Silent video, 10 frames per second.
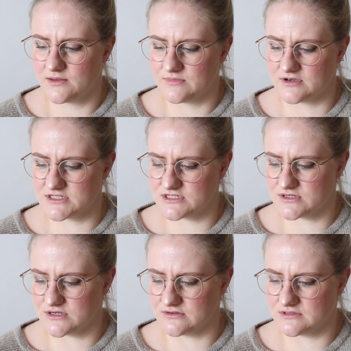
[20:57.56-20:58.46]
because, you
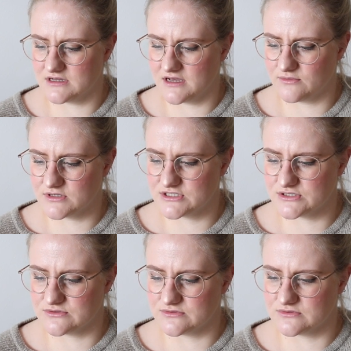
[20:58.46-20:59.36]
know, I want
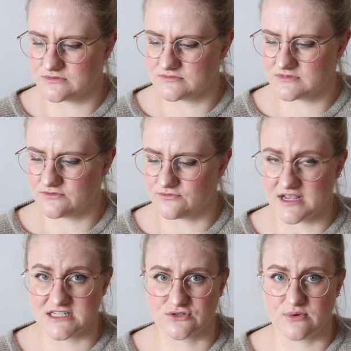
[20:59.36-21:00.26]
to
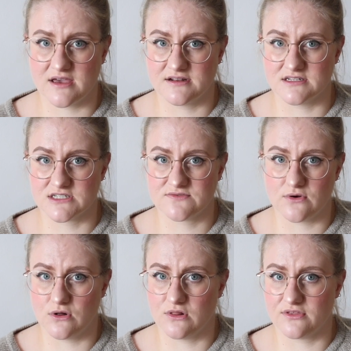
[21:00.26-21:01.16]
raise awareness
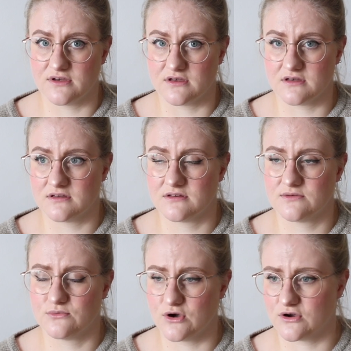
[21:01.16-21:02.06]
for all the
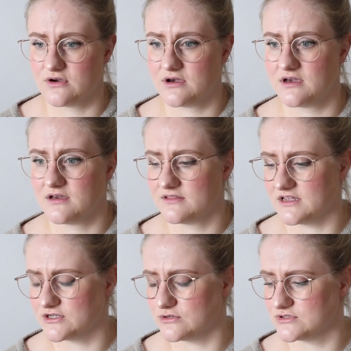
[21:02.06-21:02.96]
work
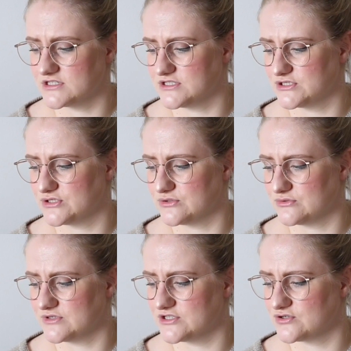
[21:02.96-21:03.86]
that goes
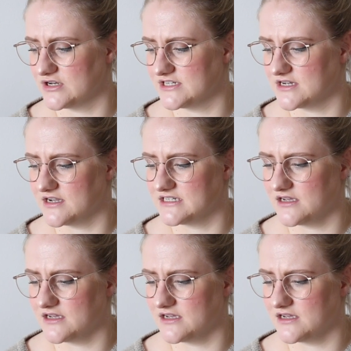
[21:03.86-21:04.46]
into naturally dyed